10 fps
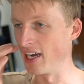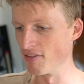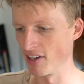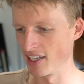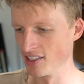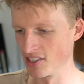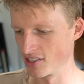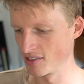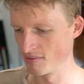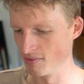And
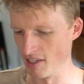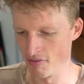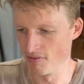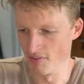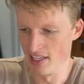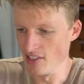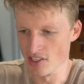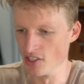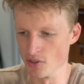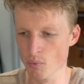if
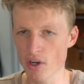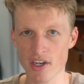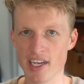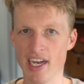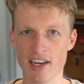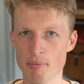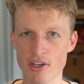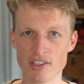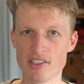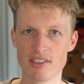these can just work out of the
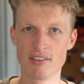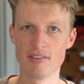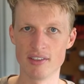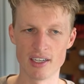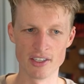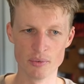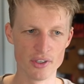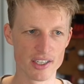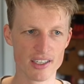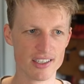box
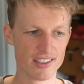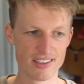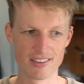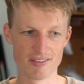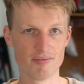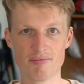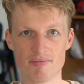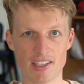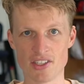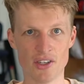underwater,
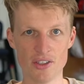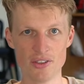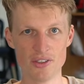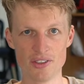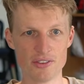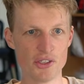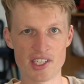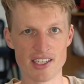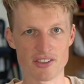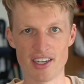that's a whole
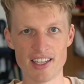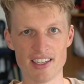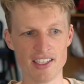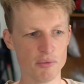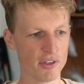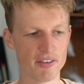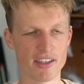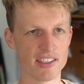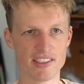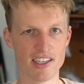use case right there. He wouldn't have
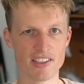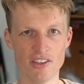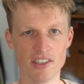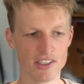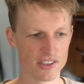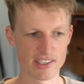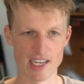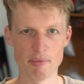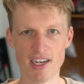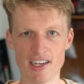had to design his own. He could just
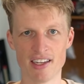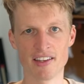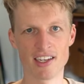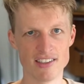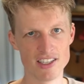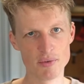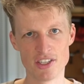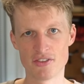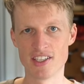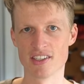take mine and then continue
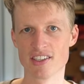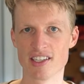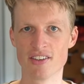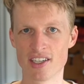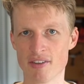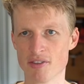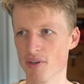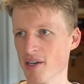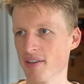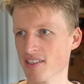with his research and not have to
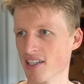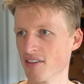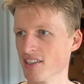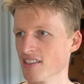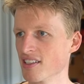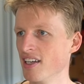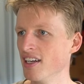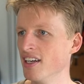worry about this side of things.